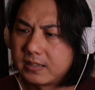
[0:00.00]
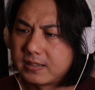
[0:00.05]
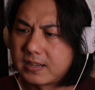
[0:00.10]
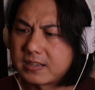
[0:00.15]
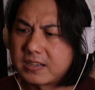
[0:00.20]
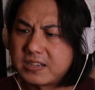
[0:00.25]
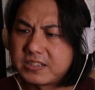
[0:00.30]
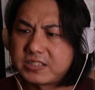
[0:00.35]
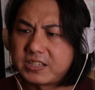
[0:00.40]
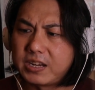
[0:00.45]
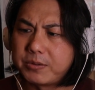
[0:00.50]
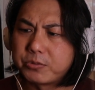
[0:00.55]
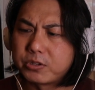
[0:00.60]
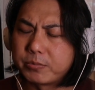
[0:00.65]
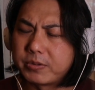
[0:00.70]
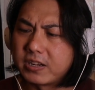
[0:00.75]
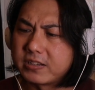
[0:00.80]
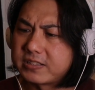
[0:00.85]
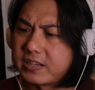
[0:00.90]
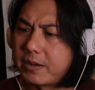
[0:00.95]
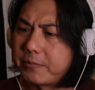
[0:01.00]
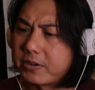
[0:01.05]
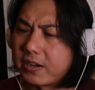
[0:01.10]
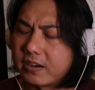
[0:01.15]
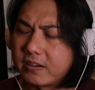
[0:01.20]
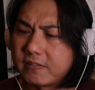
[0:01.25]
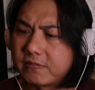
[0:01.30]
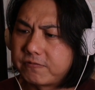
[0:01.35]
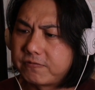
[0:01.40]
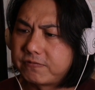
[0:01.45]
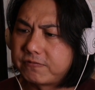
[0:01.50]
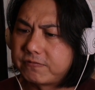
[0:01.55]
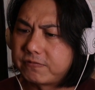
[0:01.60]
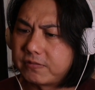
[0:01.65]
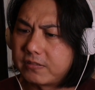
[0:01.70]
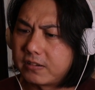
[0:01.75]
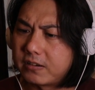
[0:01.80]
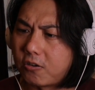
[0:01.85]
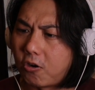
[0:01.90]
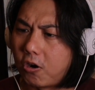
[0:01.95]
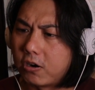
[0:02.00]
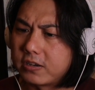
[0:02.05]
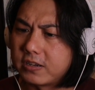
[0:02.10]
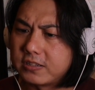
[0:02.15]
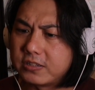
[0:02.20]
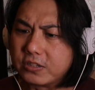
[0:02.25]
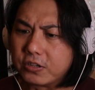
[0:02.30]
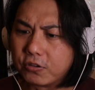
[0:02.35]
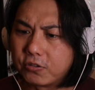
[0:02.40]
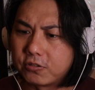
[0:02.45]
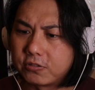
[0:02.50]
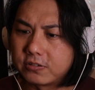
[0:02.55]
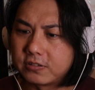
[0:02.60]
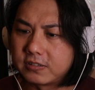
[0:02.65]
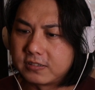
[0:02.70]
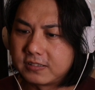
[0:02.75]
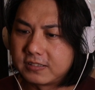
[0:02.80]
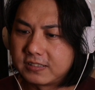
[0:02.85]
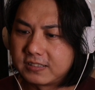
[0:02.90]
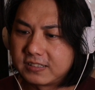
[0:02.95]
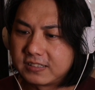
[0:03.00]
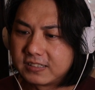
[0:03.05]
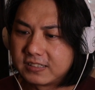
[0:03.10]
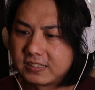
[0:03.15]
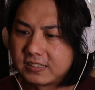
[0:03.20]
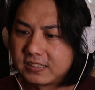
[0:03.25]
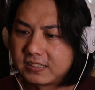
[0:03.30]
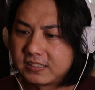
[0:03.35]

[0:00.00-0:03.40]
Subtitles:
Doesn't seem to be the same kind of organ though. You